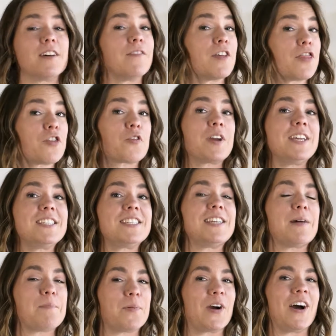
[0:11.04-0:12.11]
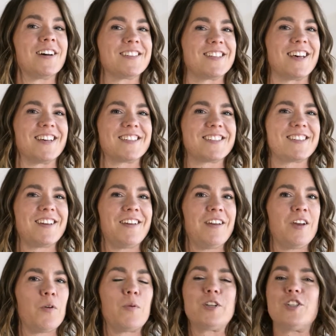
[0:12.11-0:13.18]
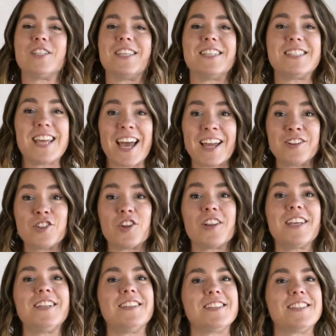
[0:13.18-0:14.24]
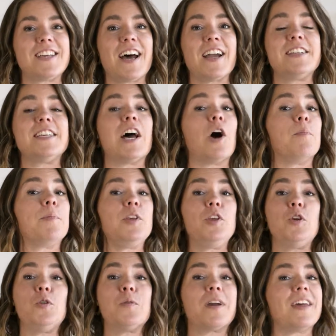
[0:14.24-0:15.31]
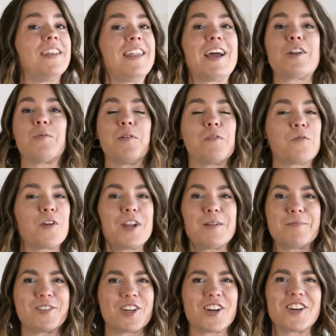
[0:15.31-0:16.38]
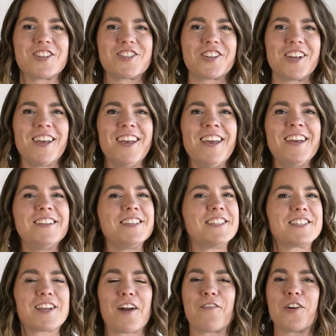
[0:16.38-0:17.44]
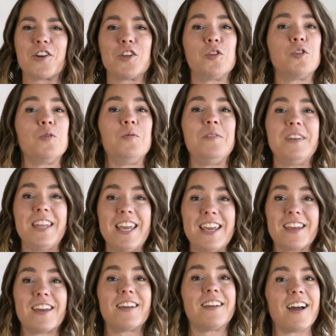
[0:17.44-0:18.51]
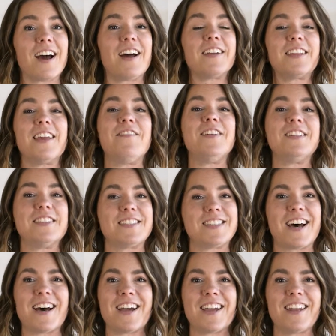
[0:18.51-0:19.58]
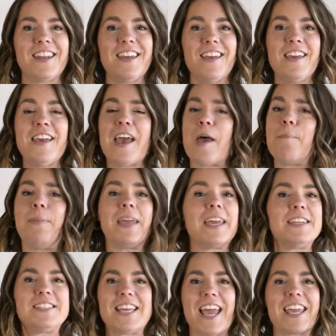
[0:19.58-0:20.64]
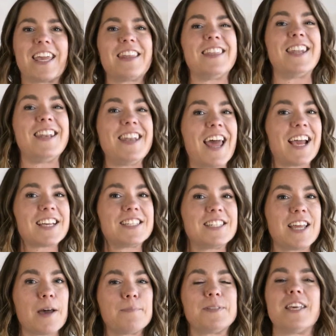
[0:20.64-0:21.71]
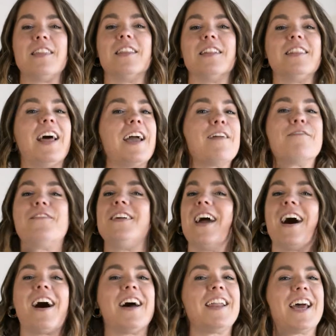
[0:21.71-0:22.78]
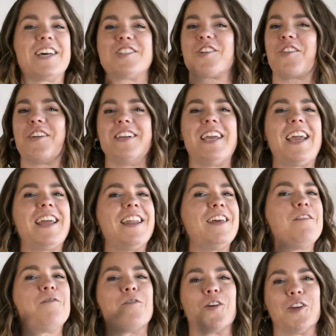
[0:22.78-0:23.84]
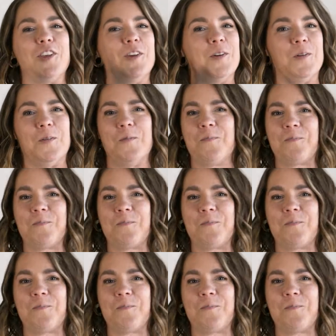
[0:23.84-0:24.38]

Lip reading: of a three-step process, which is intentionally designed to help you connect with Freedom Church, discover your unique God-given design, and begin taking the next steps in the life God has created for you.